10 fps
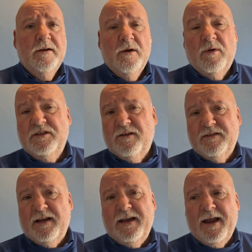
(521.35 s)
Once I've
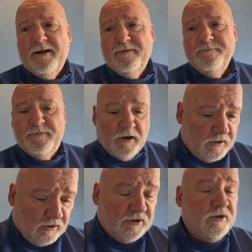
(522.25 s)
done that, I
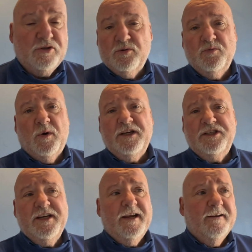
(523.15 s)
can't do the
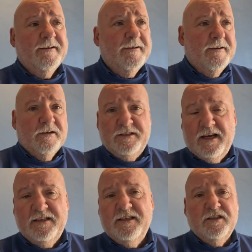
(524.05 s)
waste yet because
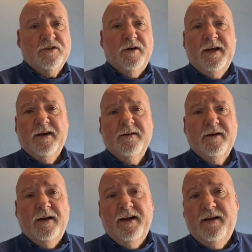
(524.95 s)
it's not here,
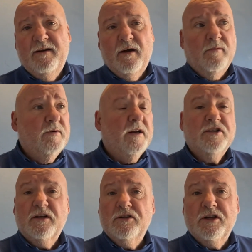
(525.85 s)
and then we're going to
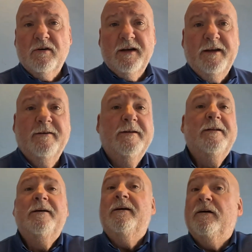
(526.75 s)
start tiling.
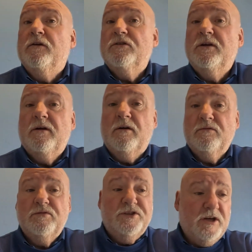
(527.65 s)
I'll
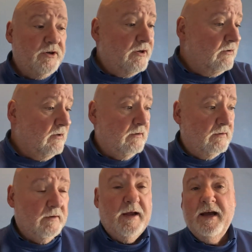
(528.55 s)
show you
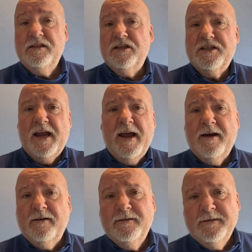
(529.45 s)
how to set
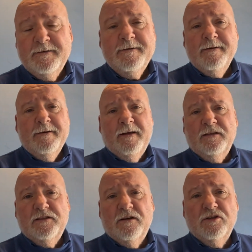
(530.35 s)
out and
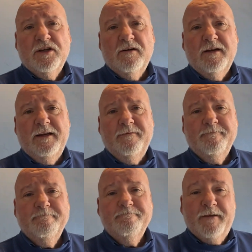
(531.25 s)
start tiling.
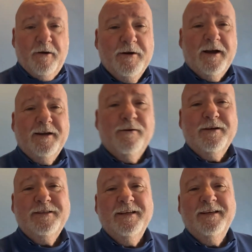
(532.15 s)
Okay,
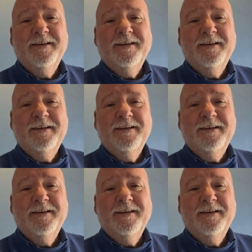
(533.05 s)
guys?